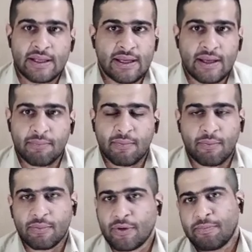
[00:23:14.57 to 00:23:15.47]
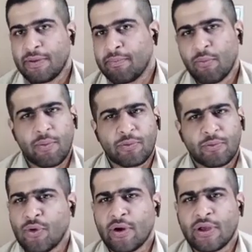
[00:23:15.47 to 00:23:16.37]
people were
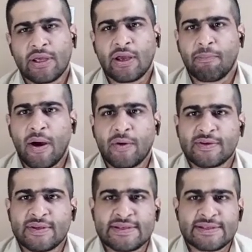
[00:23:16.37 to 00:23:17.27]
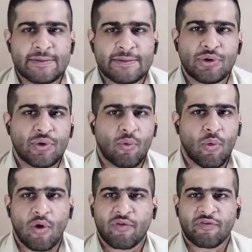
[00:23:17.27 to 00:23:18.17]
talking about the CPU
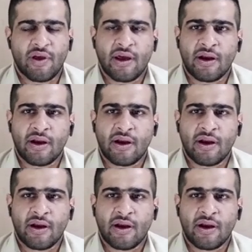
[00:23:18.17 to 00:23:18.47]
warfare,